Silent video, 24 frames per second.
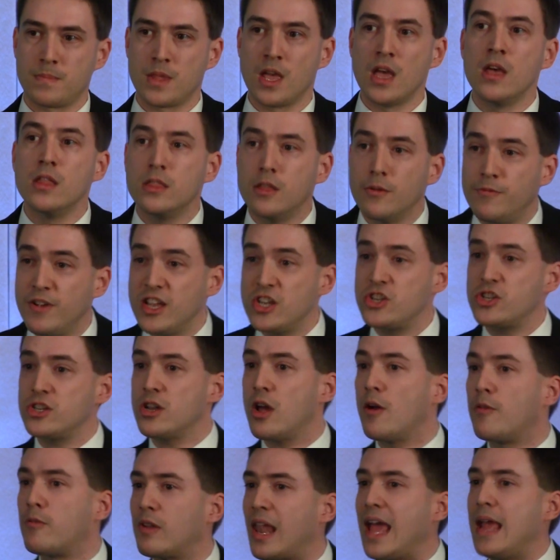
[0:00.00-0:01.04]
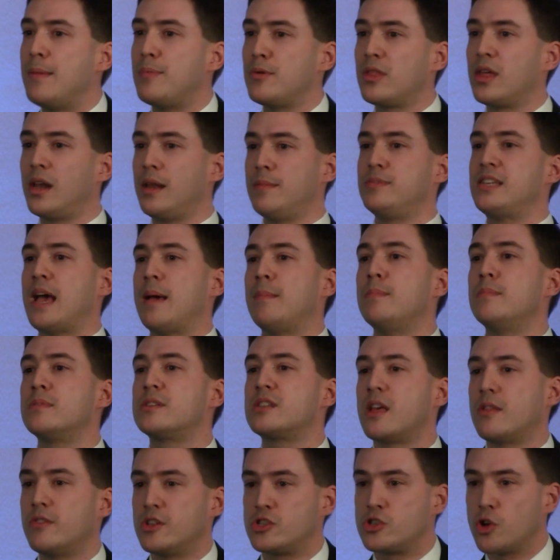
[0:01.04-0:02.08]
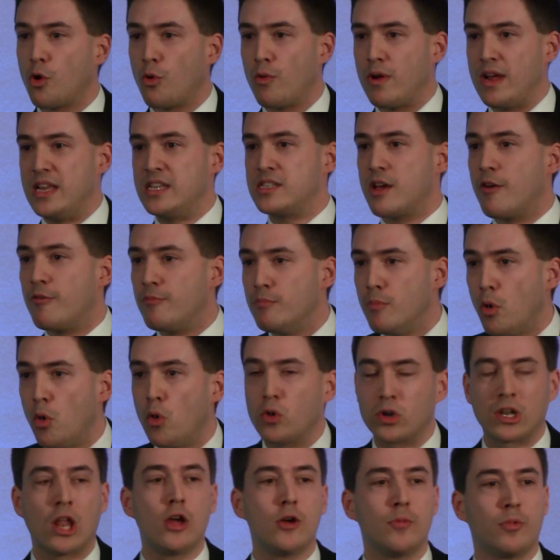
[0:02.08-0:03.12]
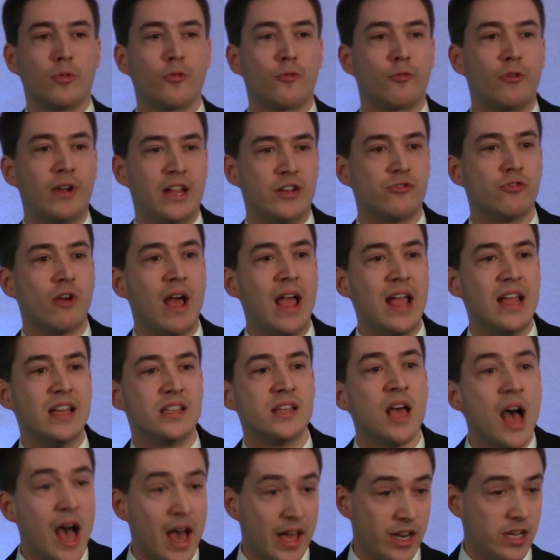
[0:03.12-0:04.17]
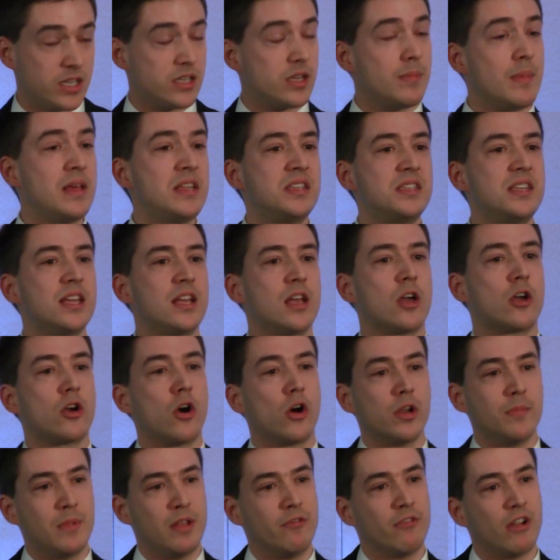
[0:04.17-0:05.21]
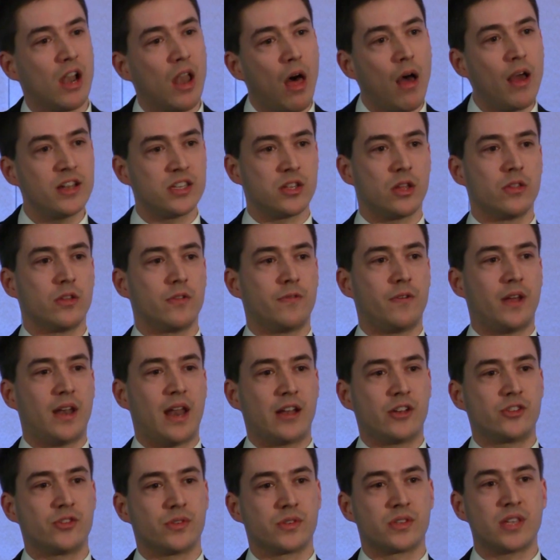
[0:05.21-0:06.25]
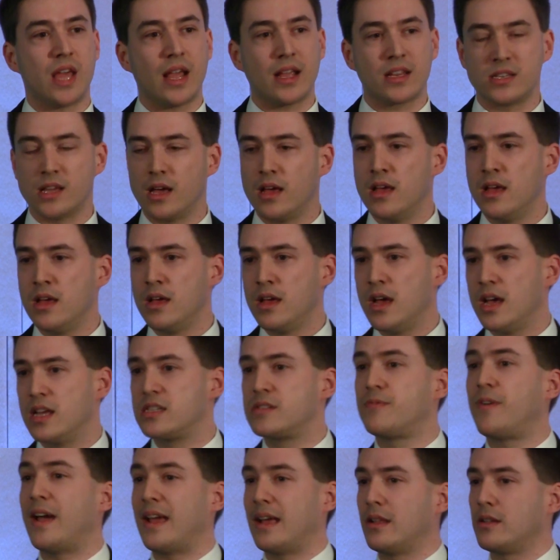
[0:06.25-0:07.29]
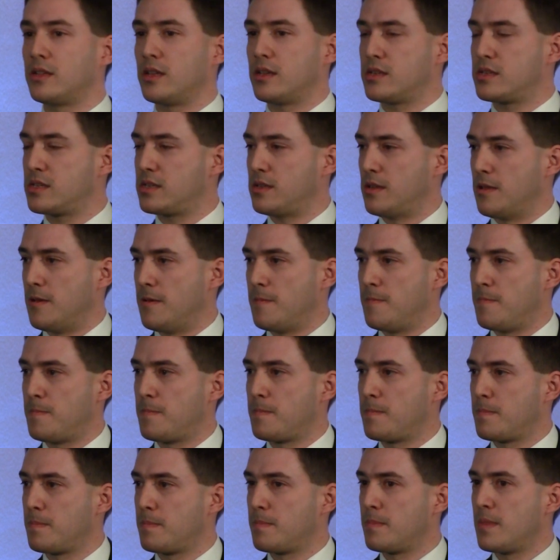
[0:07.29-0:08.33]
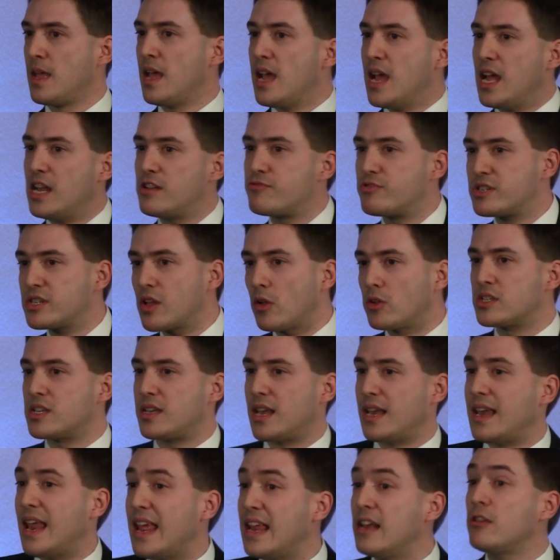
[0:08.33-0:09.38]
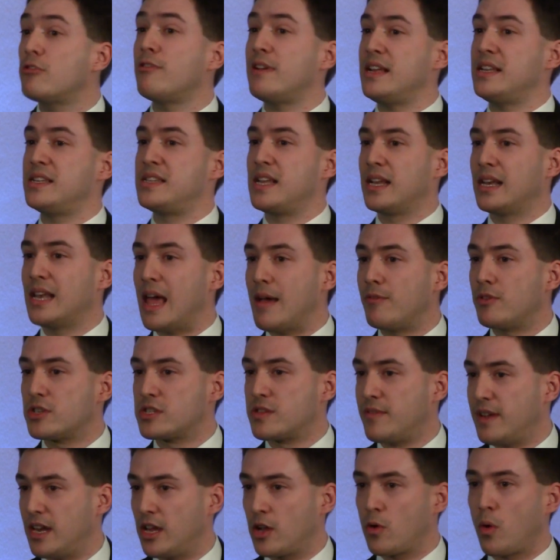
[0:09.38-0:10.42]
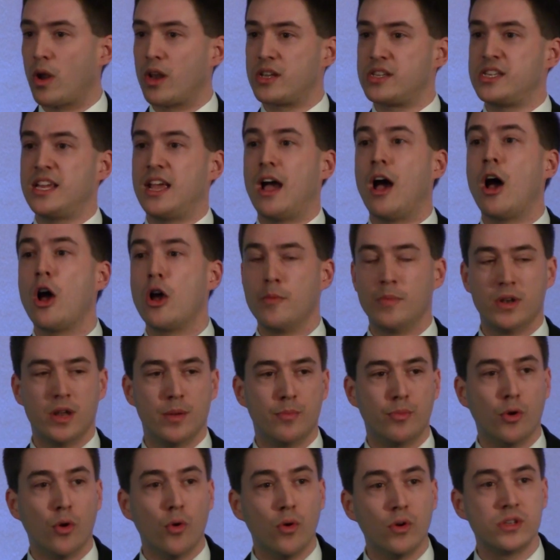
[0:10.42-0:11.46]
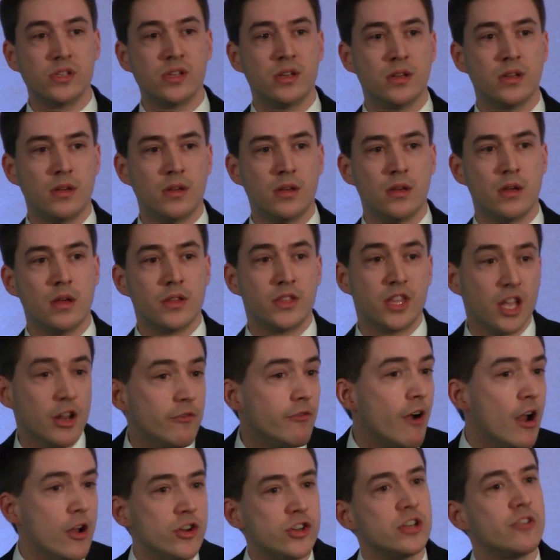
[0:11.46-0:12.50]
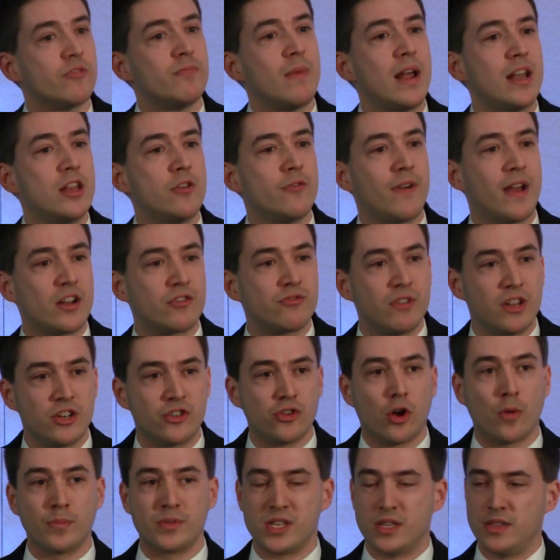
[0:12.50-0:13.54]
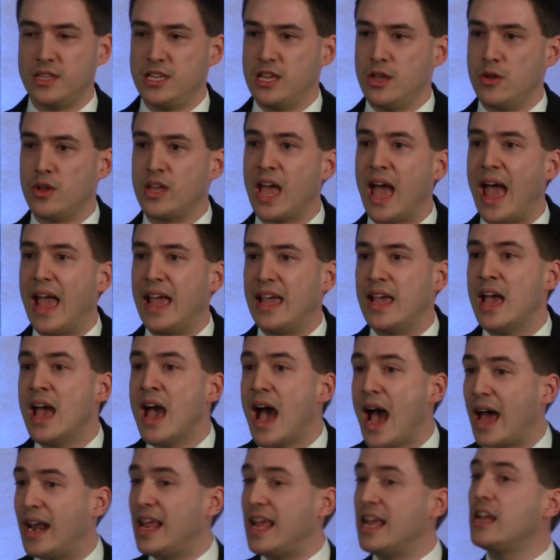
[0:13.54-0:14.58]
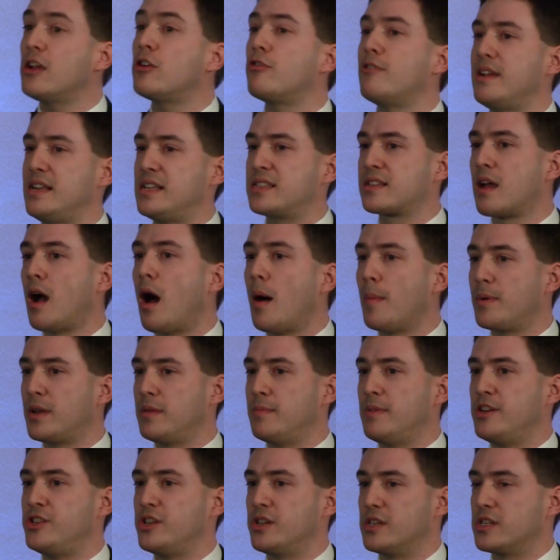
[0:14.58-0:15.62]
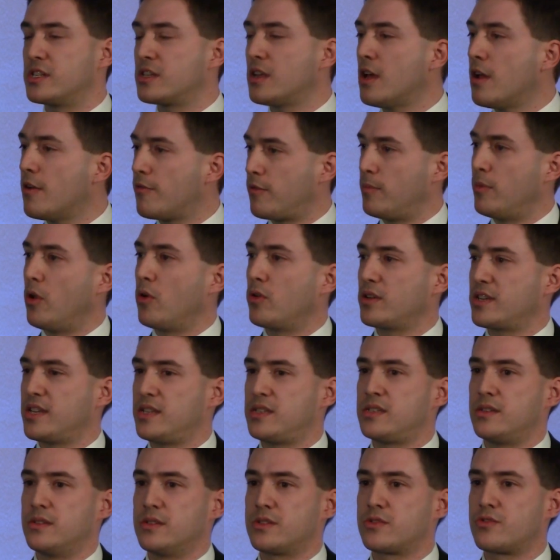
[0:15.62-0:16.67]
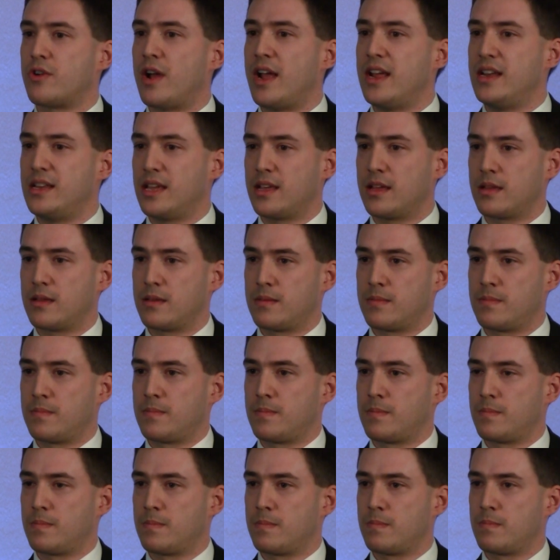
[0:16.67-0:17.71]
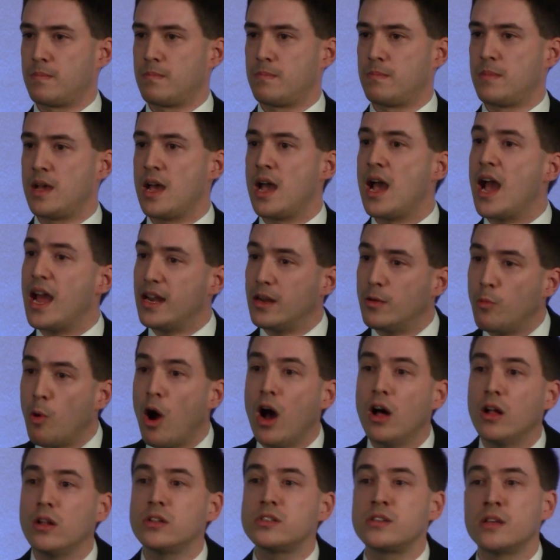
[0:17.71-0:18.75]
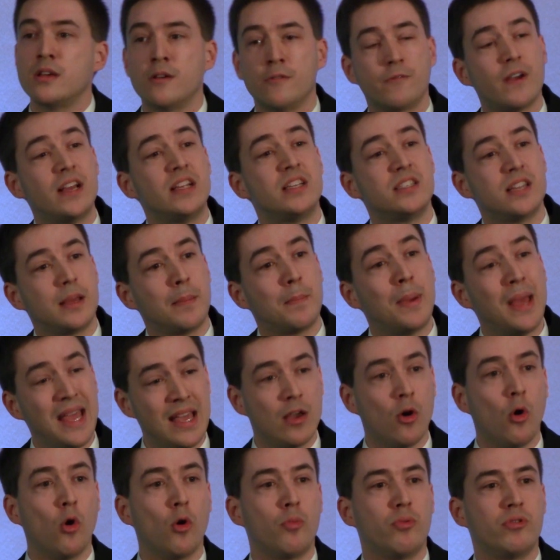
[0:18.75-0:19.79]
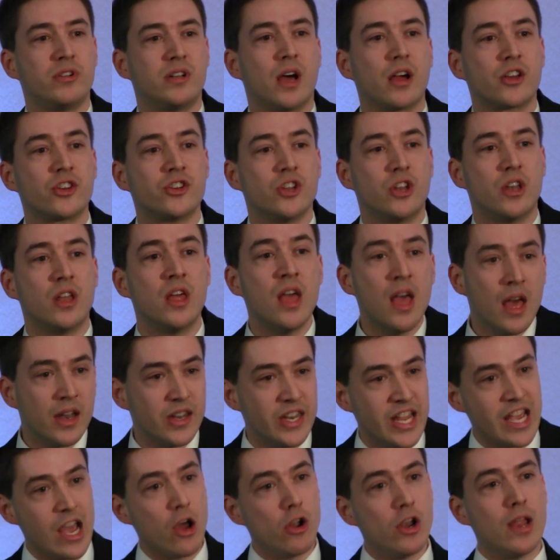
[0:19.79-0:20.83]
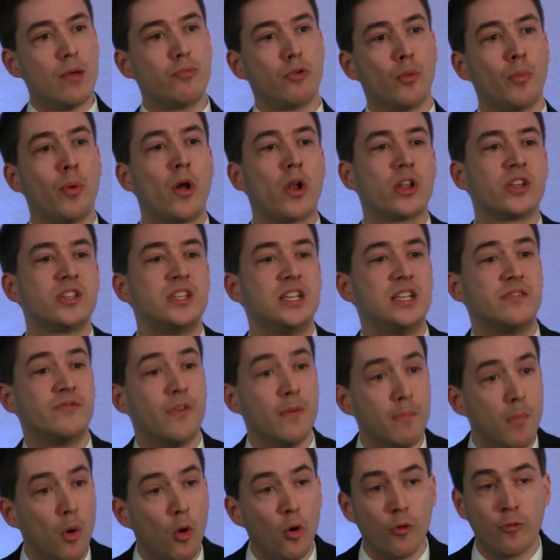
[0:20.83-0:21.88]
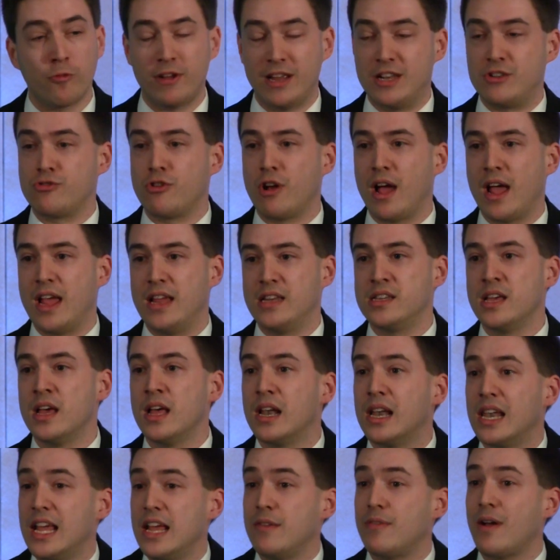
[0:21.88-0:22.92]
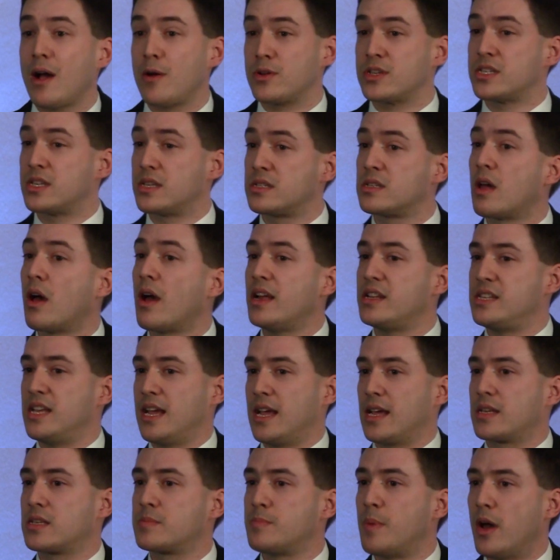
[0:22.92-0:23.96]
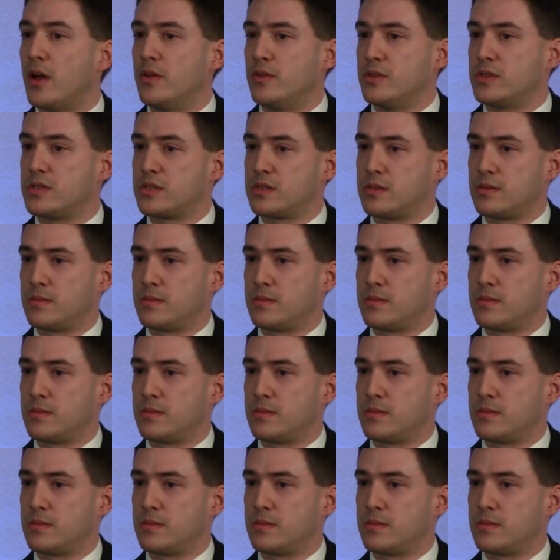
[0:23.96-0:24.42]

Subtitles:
The vision of Labour, the Lib Dems and the Tories of more global free trade and a domestic economy reliant on the financial sector has failed us. It's resulted in increasing levels of inequality at home and abroad, the erosion of manufacturing jobs in the UK and increased carbon emissions from long-distance trading. In a world facing peak oil production, neoliberal policies for more free trade leave our society exposed.